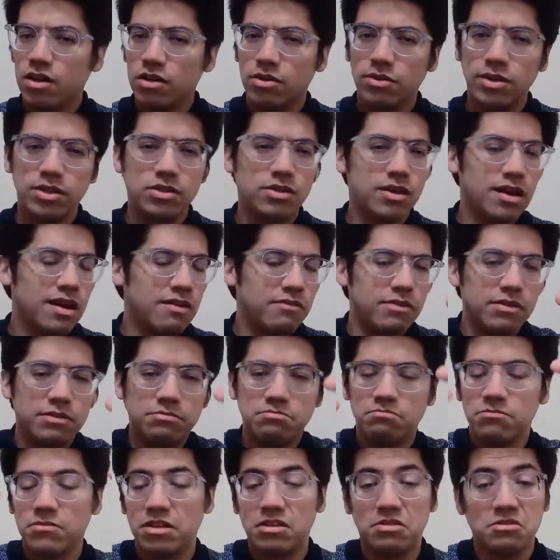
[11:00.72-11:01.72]
it, you have
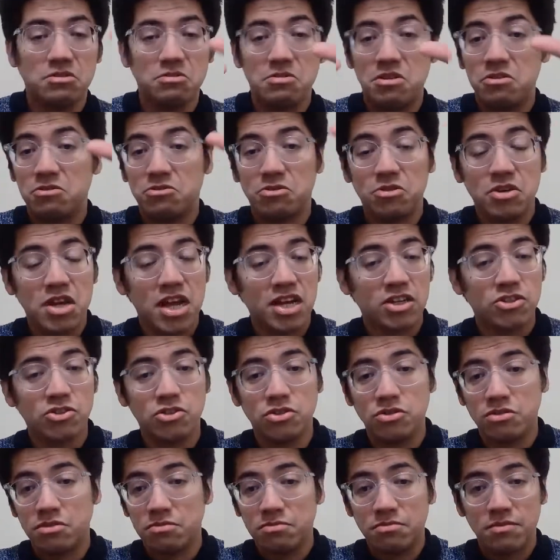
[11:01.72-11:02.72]
an
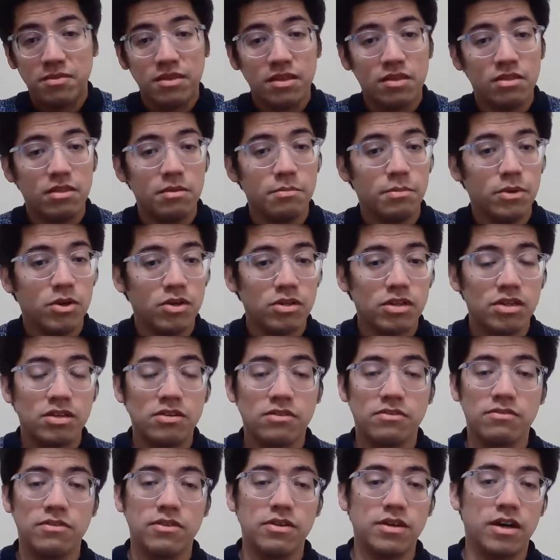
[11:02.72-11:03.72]
introduction, the body
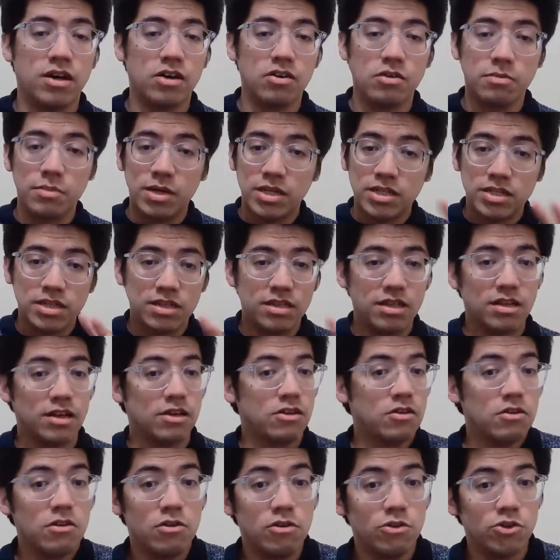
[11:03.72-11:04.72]
of the argument, and then a
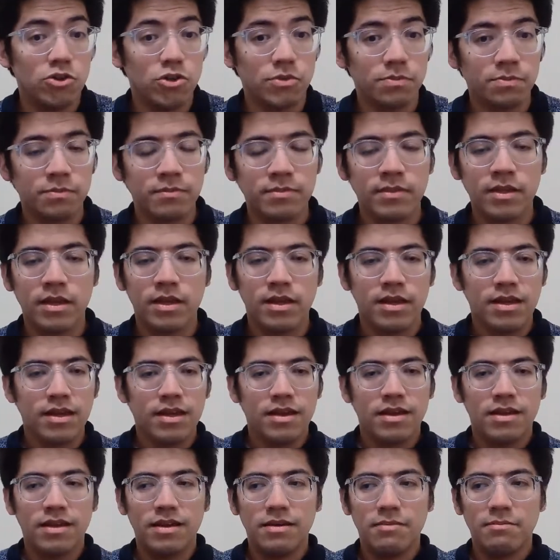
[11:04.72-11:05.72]
conclusion.
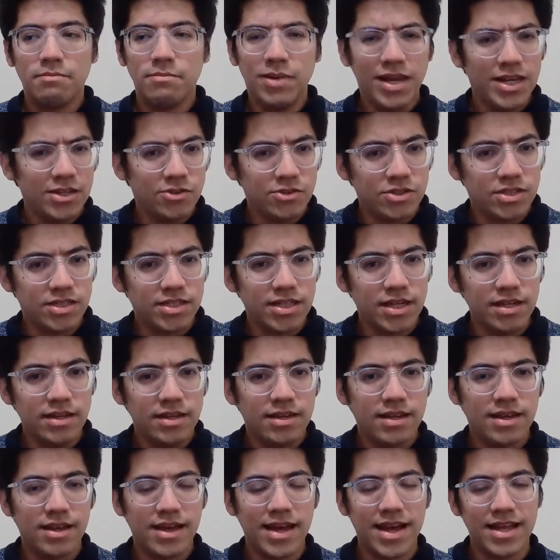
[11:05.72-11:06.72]
Plato instead
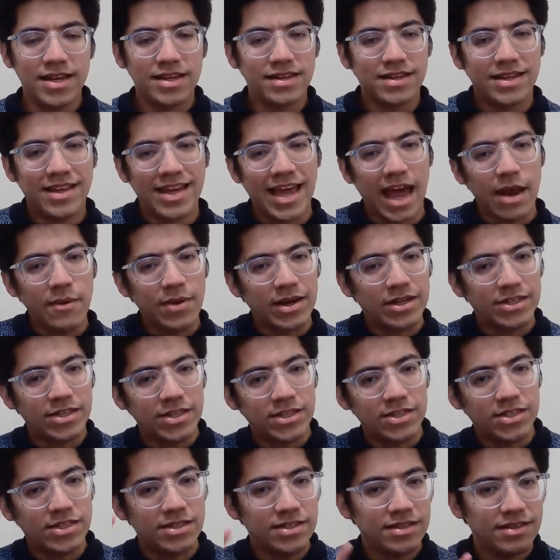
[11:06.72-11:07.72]
had
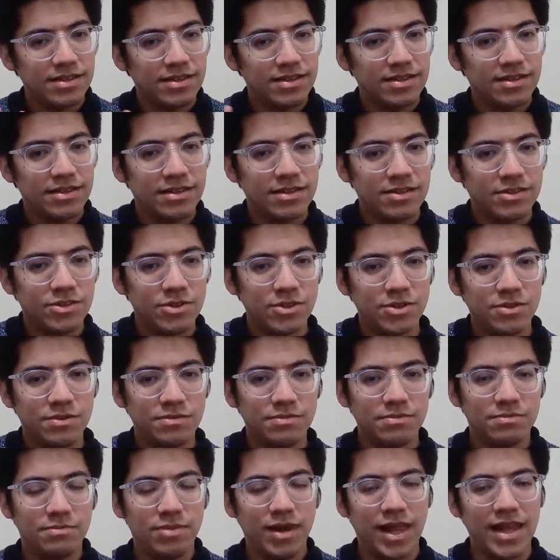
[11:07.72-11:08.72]
characters to
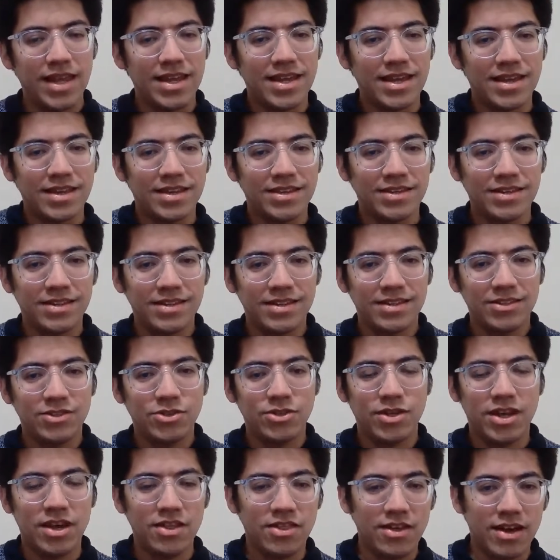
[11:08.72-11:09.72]
play
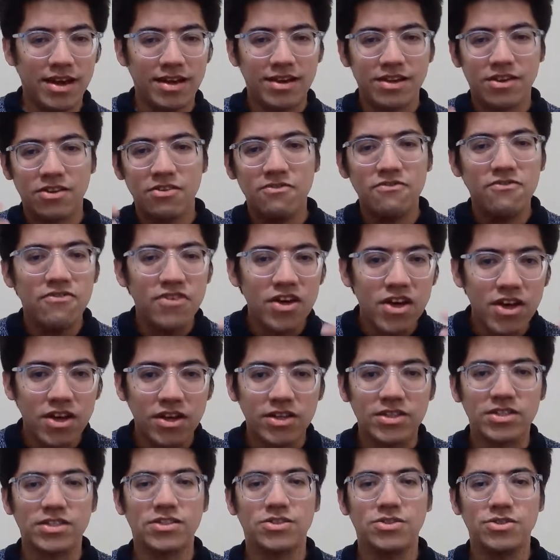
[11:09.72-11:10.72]
together and
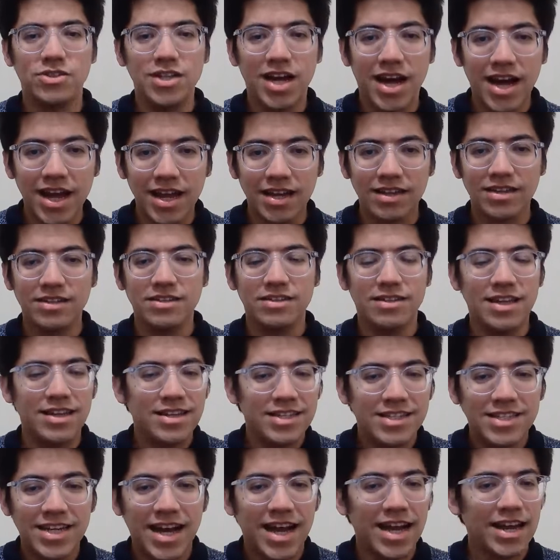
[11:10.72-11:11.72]
converse, they
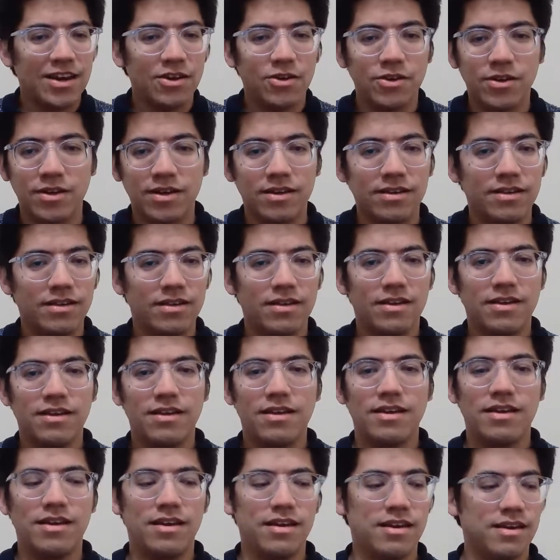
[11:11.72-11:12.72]
dialogue
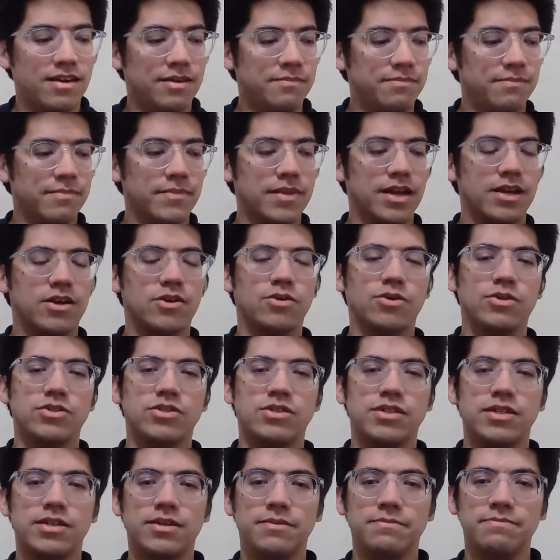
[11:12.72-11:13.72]
across
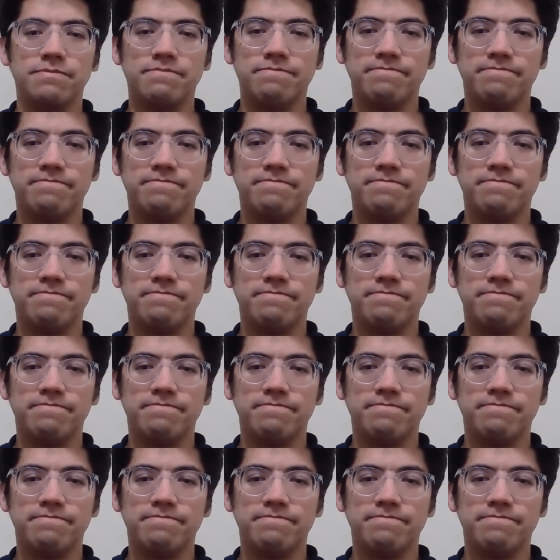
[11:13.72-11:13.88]
the